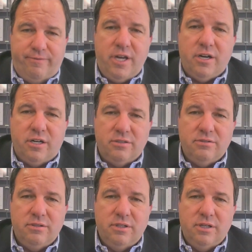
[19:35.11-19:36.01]
fear.
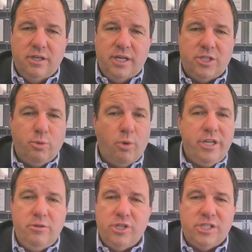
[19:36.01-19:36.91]
It's
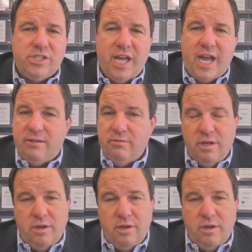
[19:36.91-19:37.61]
what you just said.